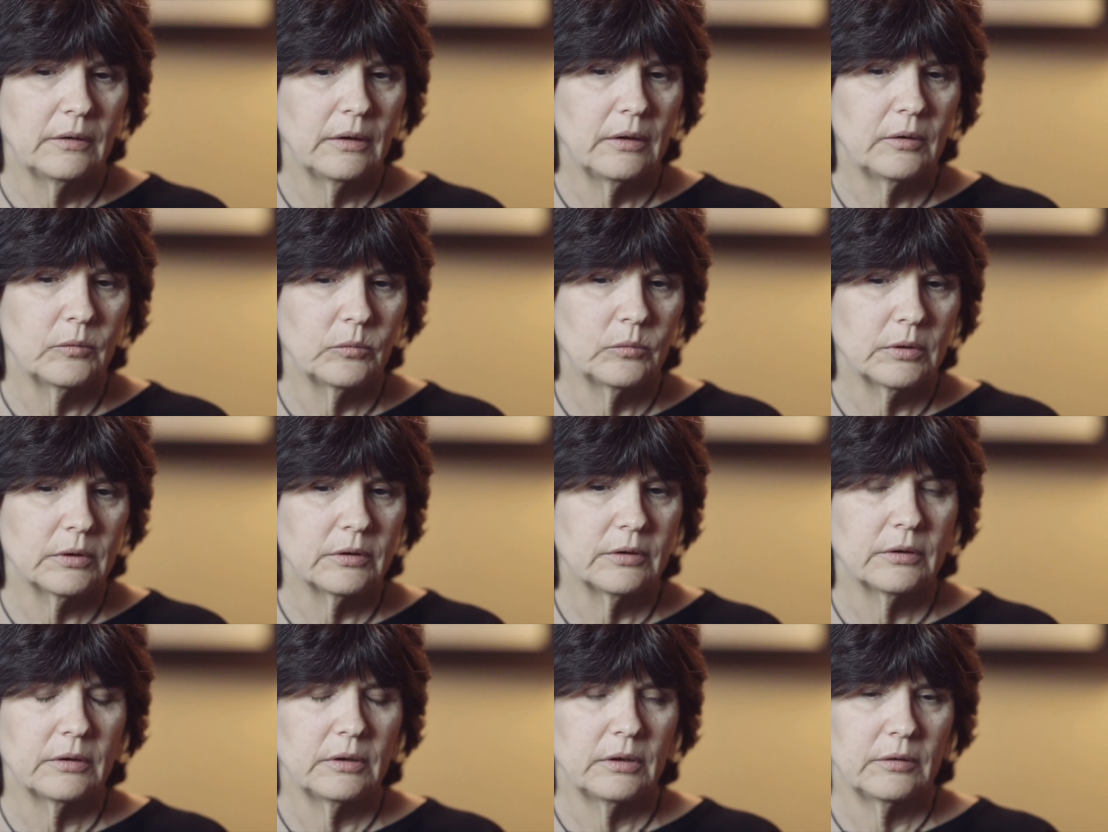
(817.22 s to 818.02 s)
and they
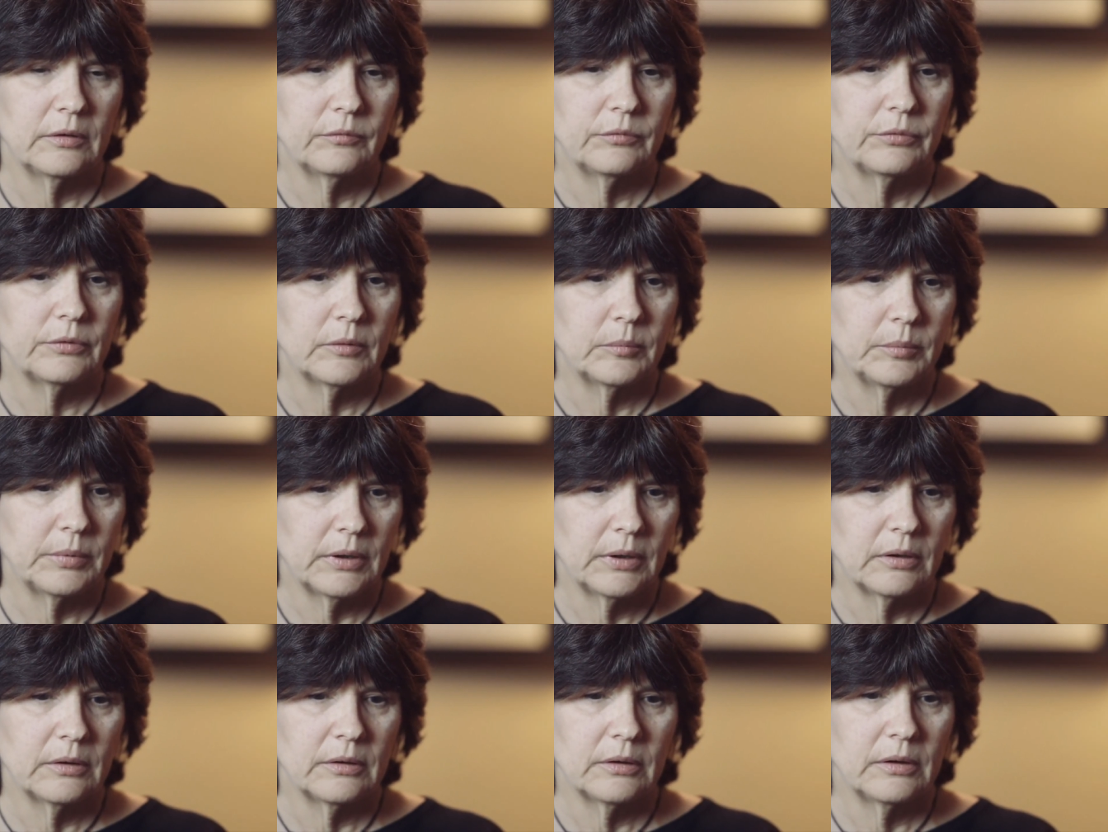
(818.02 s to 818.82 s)
worked on him for
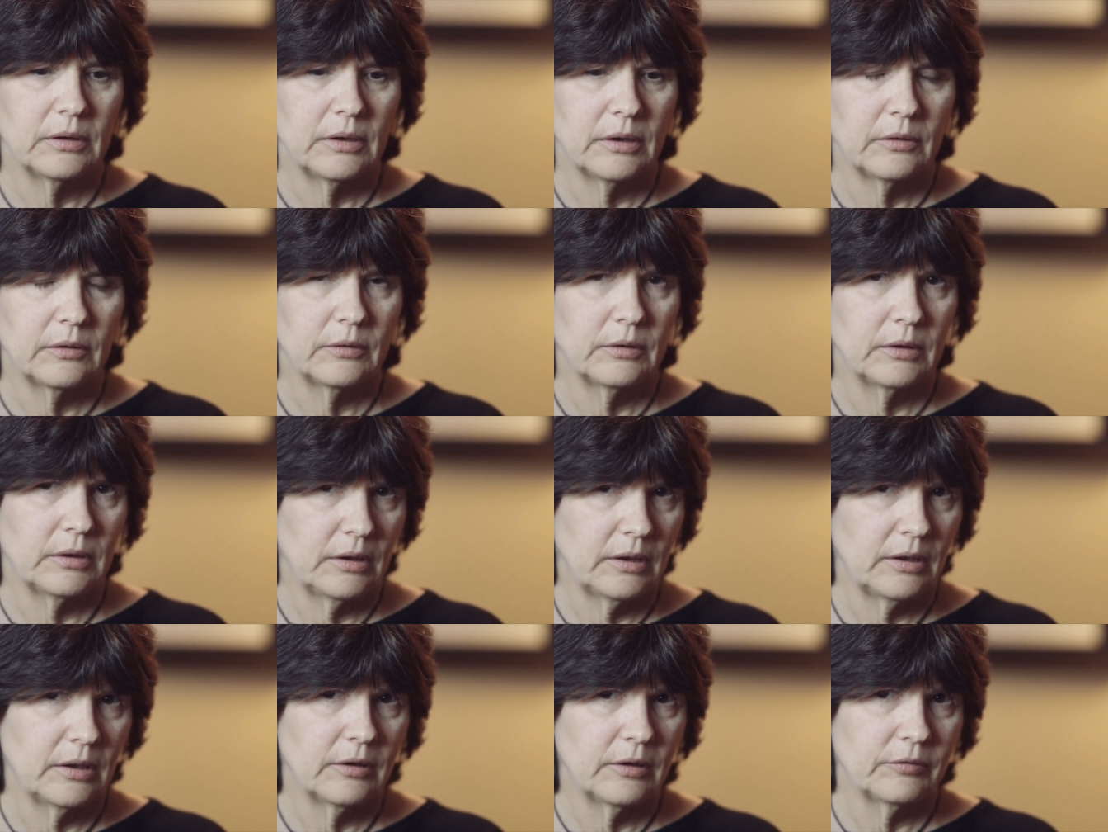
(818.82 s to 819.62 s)
about an hour and a
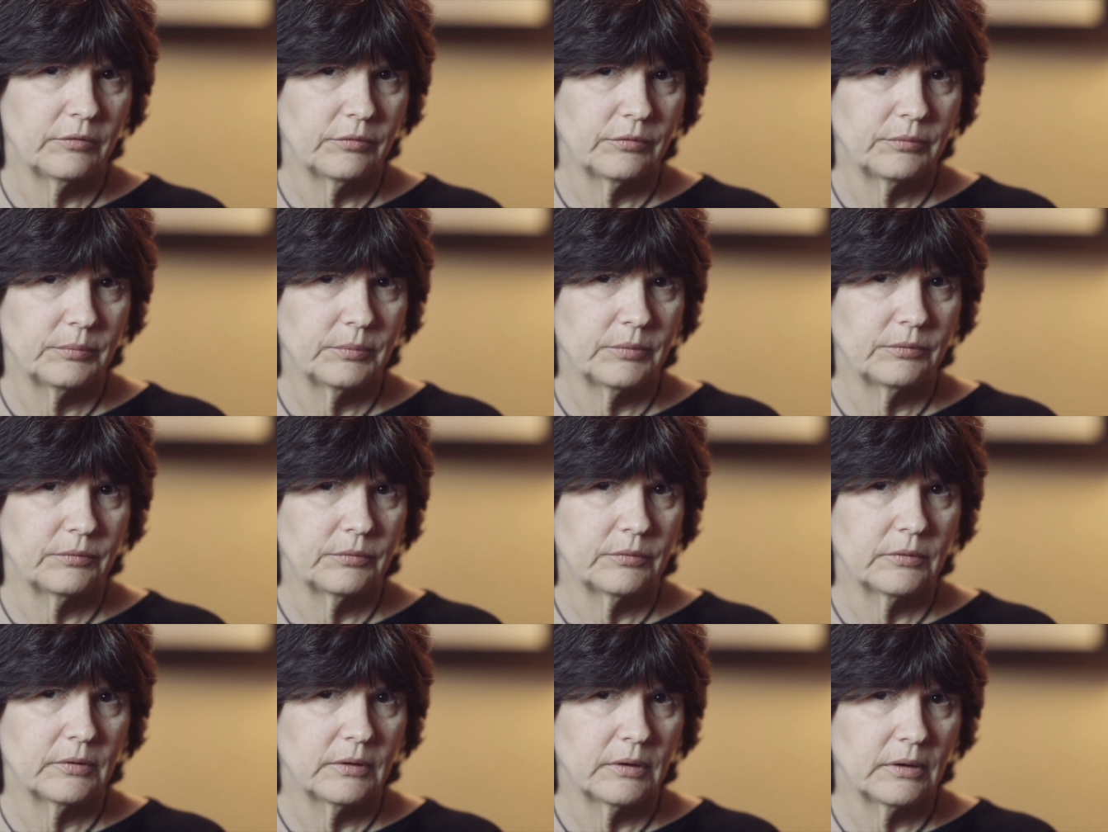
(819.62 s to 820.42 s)
half
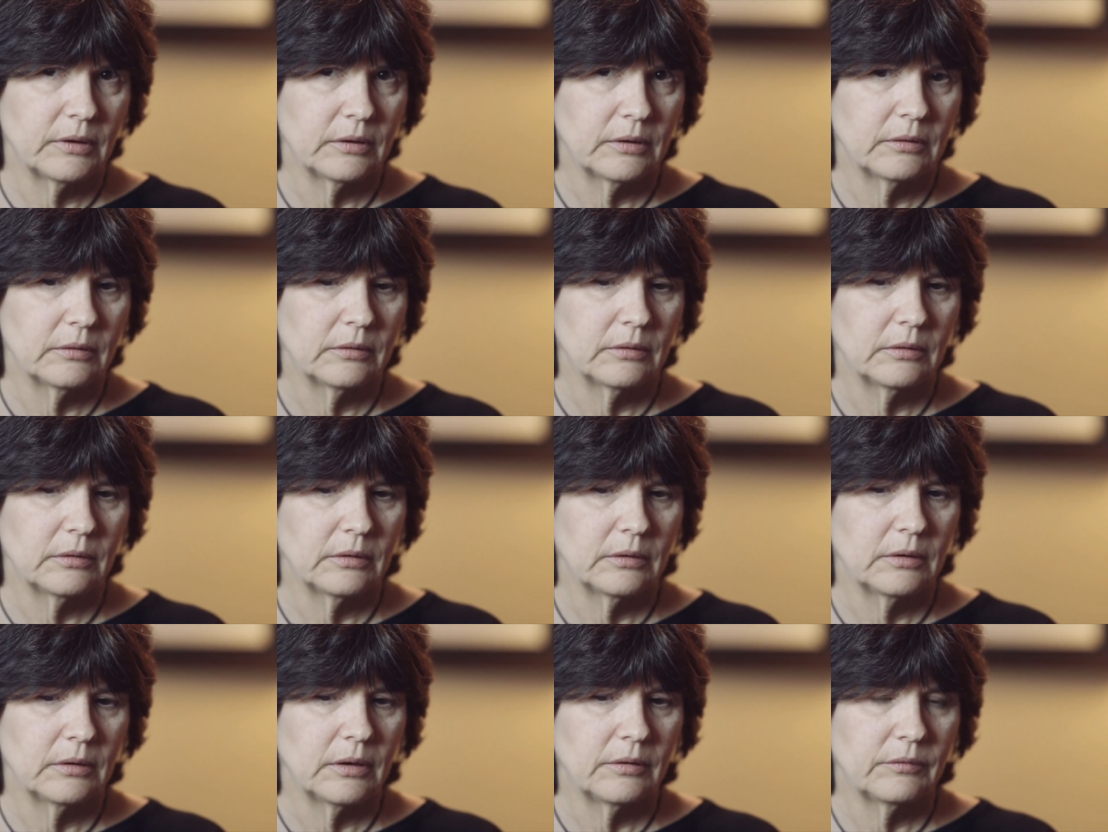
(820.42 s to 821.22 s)
before they
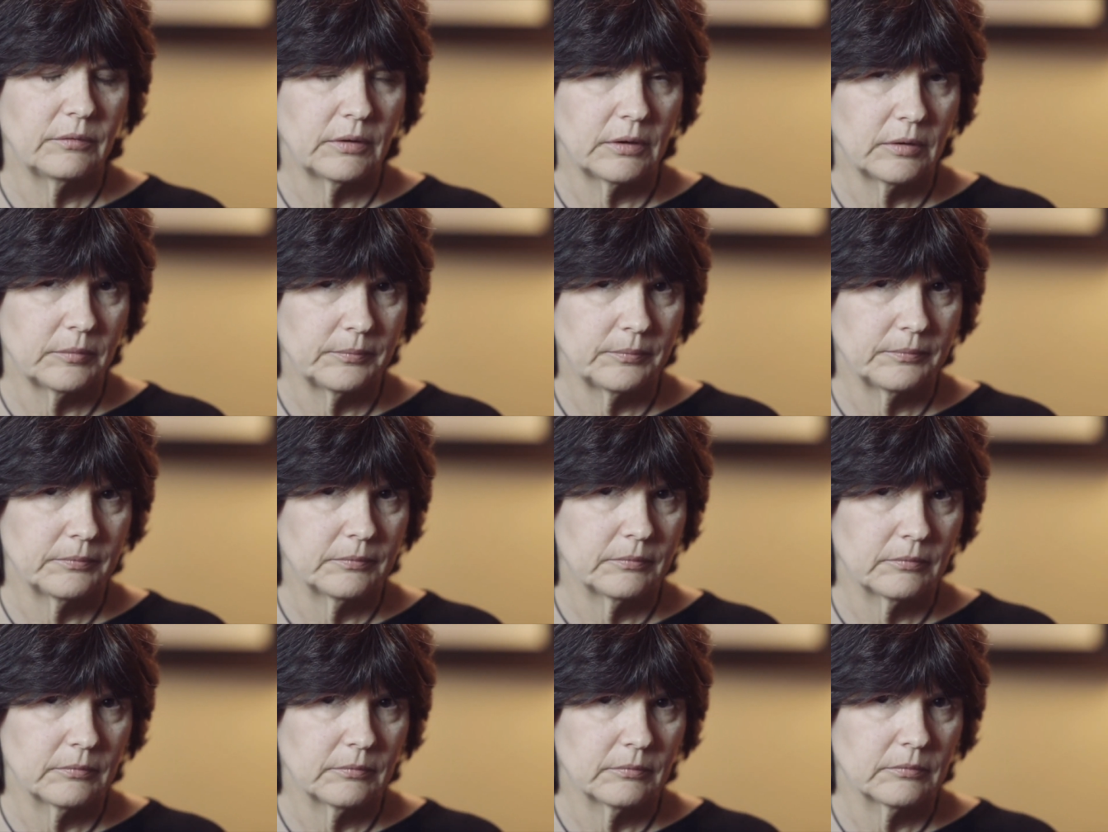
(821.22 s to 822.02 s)
gave up.
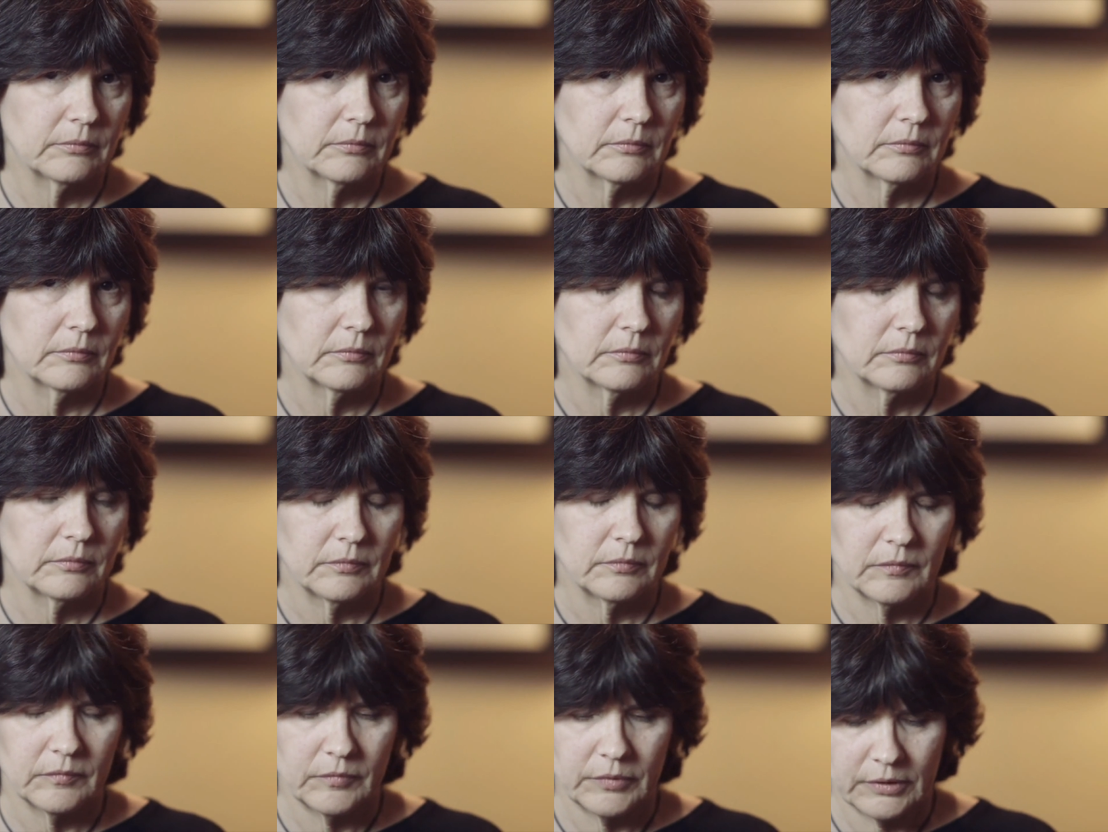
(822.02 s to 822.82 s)

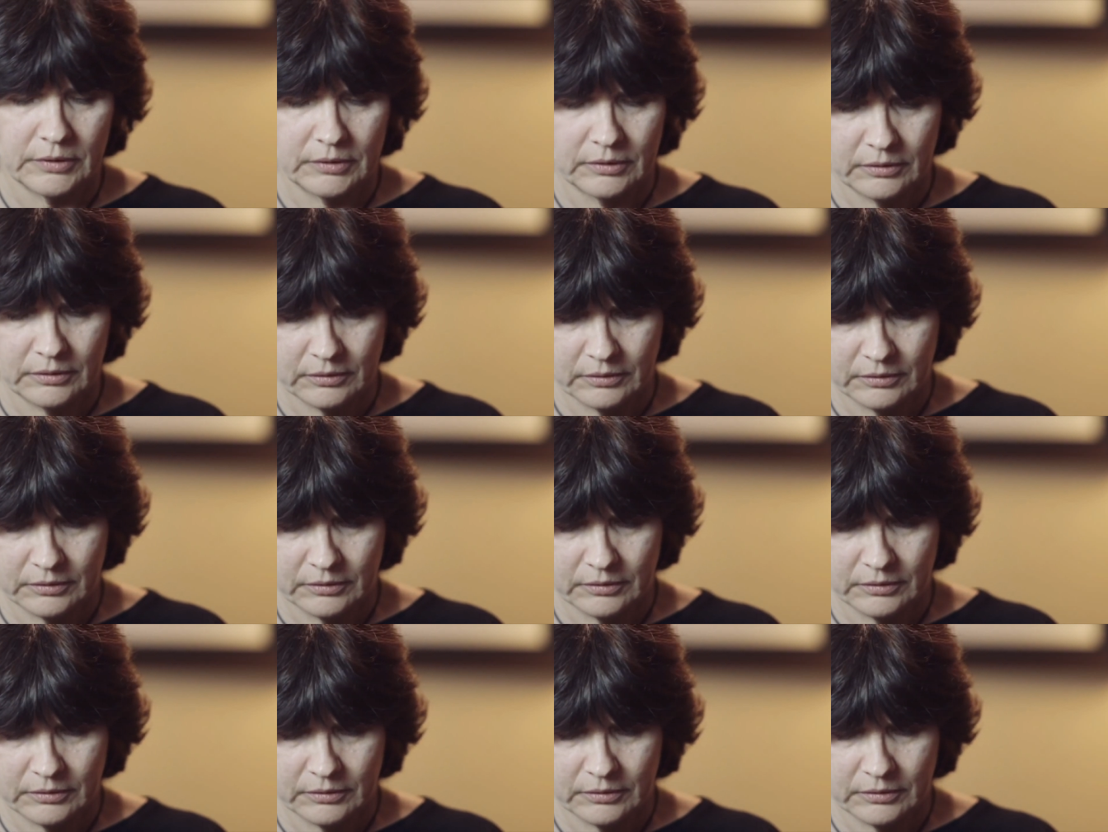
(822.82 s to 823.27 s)
But